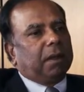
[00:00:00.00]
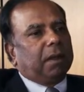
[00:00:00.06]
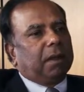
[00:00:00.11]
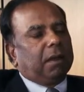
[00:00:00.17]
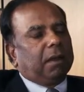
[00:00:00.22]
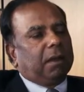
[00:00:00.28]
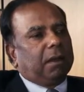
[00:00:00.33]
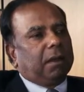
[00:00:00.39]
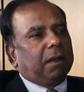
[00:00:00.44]

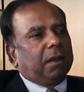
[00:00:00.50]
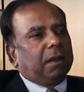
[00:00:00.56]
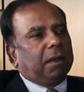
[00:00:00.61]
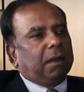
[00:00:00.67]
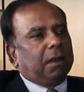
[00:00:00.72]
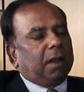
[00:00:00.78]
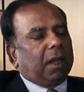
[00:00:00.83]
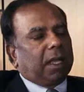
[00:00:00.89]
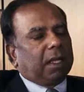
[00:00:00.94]

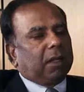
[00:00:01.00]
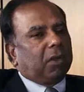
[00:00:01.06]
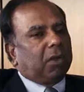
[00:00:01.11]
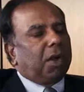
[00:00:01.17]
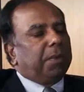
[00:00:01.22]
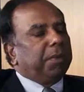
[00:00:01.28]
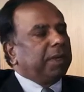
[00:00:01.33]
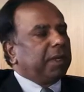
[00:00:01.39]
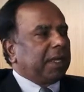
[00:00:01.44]
like
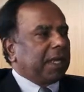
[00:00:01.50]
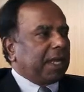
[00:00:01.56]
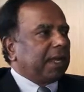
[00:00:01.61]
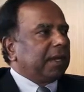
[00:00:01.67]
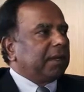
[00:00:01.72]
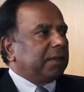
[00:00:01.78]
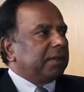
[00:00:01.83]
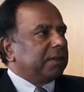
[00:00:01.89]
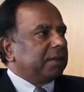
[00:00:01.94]
common
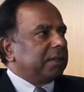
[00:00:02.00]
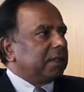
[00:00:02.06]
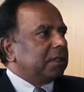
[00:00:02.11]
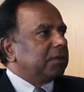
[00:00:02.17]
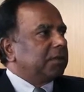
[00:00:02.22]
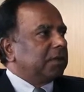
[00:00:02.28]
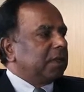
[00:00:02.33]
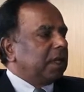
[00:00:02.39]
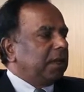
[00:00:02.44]

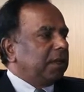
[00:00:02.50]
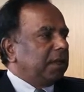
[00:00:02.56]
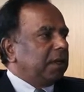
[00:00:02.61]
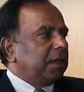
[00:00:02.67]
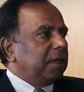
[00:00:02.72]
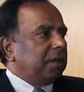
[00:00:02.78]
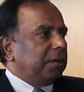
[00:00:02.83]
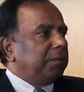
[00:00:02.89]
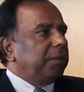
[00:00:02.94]
characteristics with
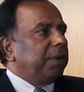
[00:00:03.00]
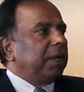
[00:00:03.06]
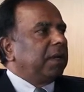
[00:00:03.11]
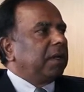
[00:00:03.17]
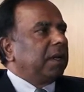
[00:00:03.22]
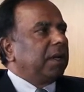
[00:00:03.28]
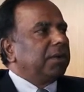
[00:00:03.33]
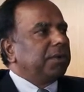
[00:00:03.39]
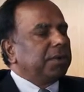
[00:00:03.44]
other
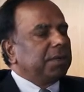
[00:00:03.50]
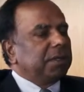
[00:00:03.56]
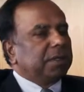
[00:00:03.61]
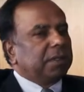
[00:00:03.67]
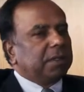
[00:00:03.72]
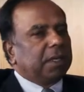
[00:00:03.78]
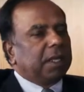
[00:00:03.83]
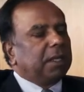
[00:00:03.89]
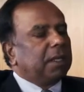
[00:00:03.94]
BRIC
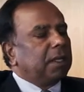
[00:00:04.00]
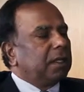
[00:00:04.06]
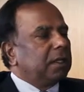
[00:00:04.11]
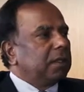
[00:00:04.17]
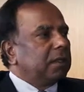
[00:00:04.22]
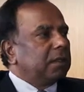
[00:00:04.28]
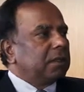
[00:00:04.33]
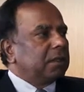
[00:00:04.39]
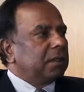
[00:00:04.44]
countries, and
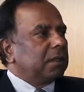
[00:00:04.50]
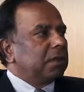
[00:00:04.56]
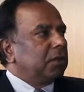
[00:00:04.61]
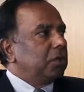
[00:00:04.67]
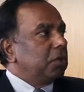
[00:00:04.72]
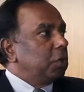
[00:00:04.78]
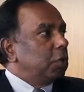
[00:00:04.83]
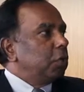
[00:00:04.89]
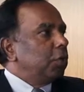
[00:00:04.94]
then
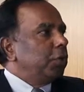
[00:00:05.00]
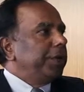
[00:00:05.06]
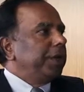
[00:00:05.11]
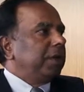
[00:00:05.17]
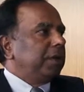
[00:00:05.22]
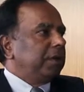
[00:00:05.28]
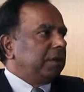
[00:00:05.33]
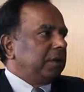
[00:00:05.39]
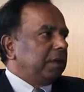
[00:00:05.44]
certain
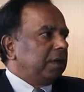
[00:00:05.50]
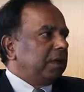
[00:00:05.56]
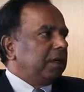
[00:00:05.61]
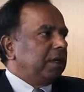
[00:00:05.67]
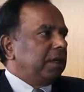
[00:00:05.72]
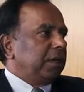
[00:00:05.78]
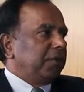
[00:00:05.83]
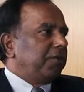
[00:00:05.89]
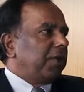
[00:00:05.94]
unique
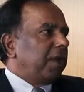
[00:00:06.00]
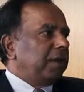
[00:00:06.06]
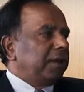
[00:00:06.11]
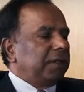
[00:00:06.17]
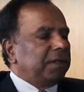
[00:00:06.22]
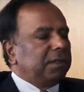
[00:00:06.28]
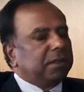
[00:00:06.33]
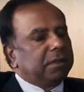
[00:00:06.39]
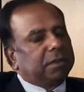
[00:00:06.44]

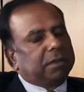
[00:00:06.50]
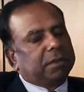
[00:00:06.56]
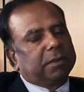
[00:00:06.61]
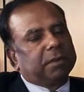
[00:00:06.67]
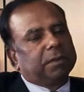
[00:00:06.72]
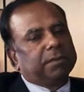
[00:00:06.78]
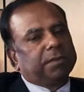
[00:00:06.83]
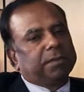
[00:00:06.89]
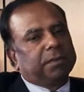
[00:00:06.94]

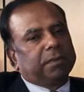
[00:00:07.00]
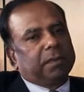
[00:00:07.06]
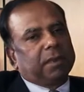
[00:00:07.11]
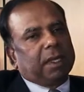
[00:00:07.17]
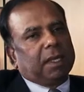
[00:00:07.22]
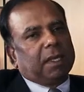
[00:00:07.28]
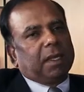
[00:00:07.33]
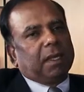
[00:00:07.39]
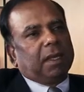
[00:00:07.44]
advantages.
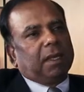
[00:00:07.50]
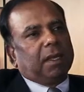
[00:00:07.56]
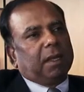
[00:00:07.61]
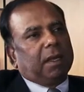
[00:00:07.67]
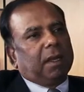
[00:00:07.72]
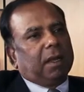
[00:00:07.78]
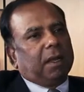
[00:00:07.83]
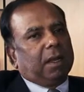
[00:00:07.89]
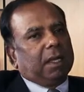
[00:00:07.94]

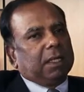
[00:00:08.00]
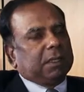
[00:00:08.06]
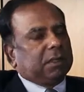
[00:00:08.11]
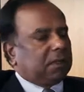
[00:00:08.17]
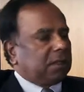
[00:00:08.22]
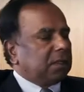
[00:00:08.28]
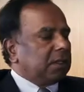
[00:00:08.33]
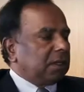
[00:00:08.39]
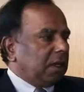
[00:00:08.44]

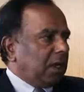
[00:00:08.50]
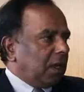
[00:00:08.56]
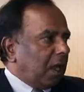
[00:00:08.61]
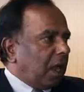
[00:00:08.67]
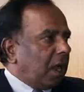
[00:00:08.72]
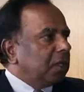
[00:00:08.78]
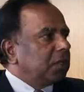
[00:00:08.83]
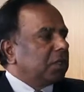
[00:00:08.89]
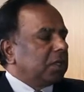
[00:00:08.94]
It's a
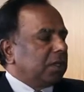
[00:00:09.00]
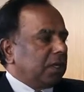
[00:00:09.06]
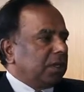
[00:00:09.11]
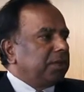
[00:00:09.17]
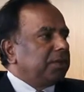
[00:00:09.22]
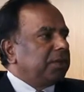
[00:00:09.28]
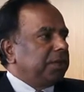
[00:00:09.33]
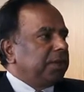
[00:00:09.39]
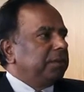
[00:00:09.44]
large
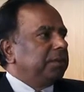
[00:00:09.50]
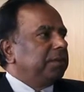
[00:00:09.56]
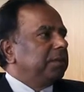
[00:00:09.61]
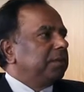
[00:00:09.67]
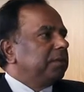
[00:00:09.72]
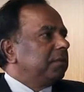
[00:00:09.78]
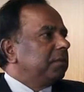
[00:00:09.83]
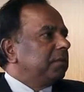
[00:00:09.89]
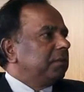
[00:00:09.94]
country
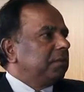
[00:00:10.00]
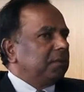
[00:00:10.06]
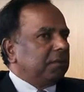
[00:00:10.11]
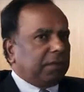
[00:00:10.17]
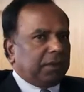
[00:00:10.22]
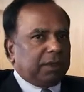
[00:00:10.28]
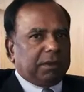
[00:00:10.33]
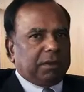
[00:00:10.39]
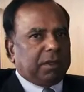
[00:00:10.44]

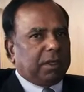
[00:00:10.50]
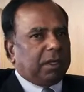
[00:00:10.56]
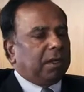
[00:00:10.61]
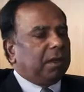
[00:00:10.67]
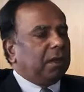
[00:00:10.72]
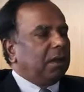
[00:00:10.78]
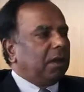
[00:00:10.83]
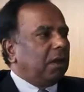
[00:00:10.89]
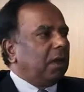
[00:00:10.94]
with
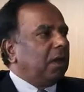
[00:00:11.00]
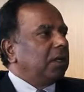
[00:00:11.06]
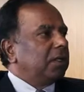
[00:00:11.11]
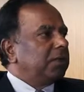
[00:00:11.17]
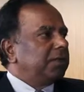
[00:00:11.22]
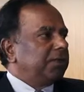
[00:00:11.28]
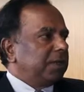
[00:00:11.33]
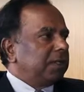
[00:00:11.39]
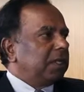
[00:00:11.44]

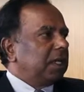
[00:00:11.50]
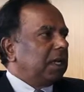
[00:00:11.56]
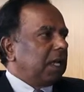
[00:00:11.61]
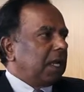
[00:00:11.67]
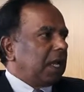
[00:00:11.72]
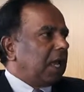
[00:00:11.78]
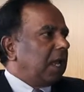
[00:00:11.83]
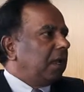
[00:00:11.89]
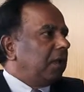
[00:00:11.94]
large
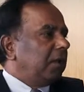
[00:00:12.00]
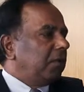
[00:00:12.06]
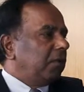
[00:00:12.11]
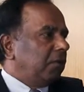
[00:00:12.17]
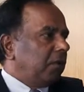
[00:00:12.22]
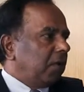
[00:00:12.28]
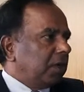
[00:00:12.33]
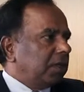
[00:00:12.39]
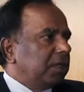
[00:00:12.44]
fertile
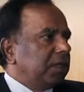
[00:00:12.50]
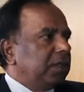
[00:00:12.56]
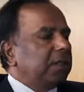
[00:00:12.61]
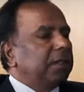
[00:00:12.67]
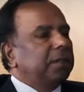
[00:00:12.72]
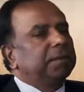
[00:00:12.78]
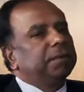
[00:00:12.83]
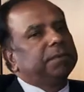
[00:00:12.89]
land, water,